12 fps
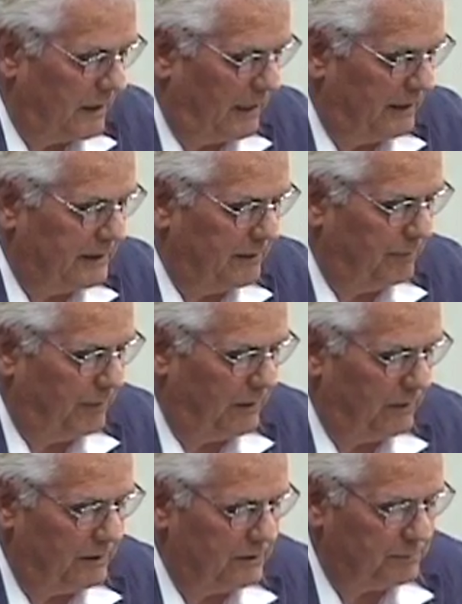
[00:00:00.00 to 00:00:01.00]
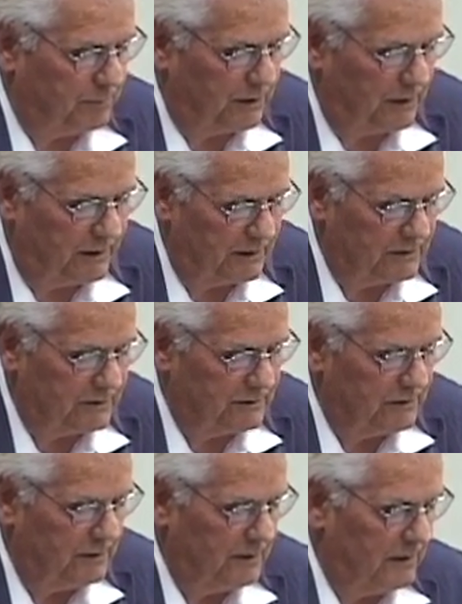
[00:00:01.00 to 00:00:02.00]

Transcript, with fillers: I'd compare this place